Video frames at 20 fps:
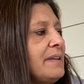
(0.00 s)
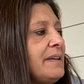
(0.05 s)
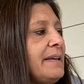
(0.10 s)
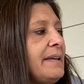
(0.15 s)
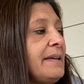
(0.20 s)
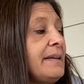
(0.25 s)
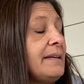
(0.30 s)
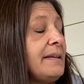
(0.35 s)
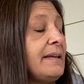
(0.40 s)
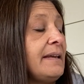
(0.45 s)

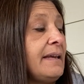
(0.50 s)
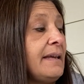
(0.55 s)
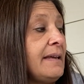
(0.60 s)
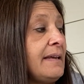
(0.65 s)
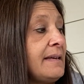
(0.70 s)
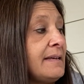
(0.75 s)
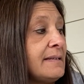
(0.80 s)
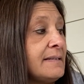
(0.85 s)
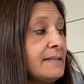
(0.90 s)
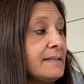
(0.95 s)
"It
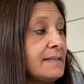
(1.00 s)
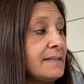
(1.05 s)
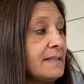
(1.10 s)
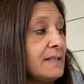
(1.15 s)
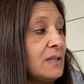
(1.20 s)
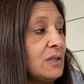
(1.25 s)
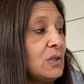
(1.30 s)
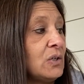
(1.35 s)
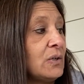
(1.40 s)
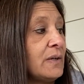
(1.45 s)
is,"
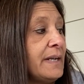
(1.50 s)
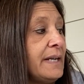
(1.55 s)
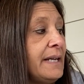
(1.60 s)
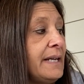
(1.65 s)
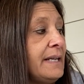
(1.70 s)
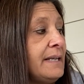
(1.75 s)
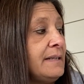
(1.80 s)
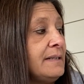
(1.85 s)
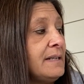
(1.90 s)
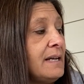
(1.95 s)

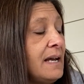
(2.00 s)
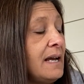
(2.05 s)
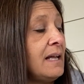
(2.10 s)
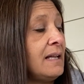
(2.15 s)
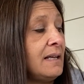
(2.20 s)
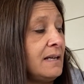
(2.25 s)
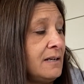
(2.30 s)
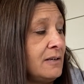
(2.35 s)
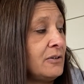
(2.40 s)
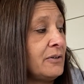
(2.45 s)
agreed
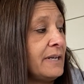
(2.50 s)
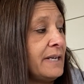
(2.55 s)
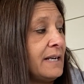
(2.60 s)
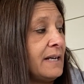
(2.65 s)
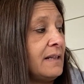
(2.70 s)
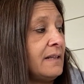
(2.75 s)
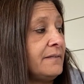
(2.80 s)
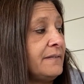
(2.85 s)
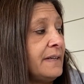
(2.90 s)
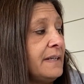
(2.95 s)

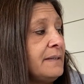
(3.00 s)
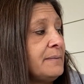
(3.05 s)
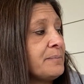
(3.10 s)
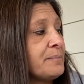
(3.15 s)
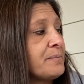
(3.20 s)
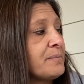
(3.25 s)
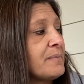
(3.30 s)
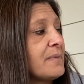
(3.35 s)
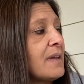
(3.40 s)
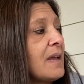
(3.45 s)
Elephant.
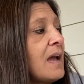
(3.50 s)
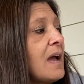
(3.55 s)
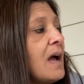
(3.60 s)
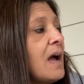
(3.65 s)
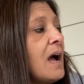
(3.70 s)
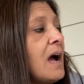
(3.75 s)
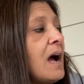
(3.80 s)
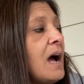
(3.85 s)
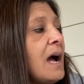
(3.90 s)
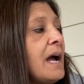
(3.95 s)

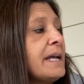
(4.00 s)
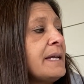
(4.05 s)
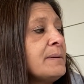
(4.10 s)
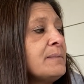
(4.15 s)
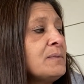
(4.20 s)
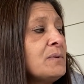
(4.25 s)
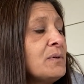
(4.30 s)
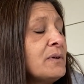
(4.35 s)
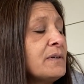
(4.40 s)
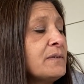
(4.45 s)
"I
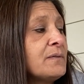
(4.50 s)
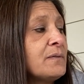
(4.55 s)
am going